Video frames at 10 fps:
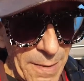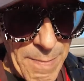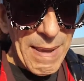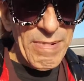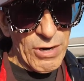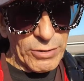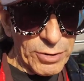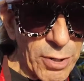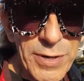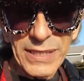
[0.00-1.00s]
maybe your
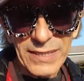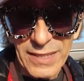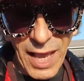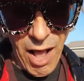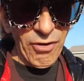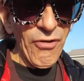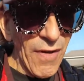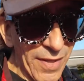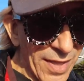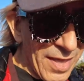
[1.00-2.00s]
truest self
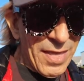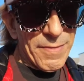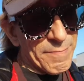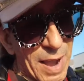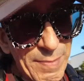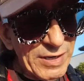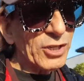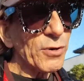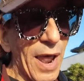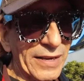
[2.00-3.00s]
might be
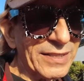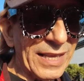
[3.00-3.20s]
two nice